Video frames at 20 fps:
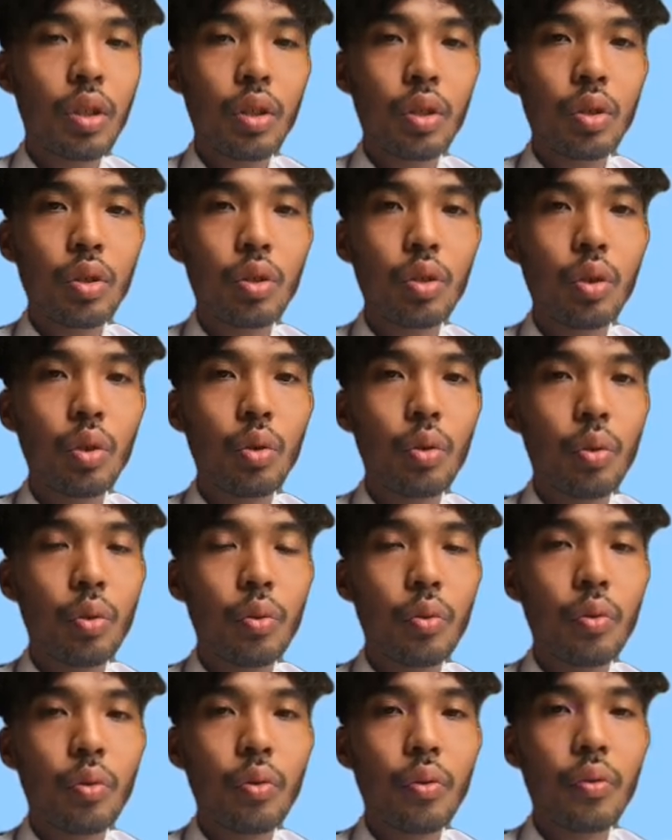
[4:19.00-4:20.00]
So
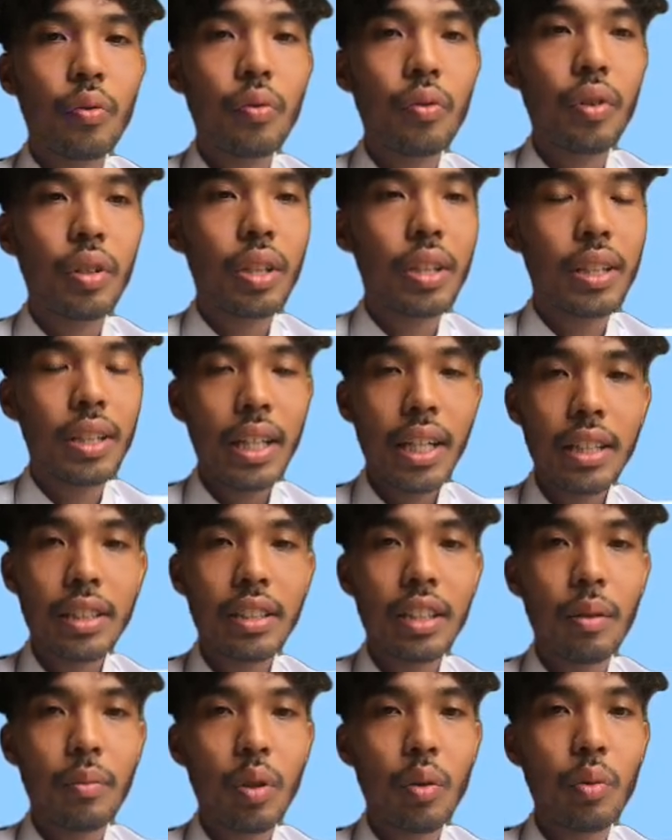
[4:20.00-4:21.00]
for the
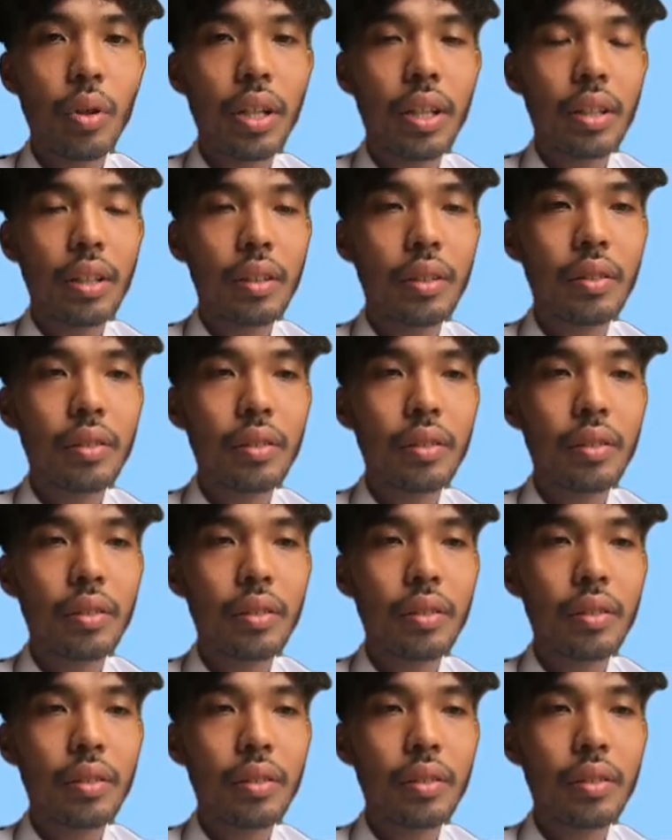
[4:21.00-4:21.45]
test number 1,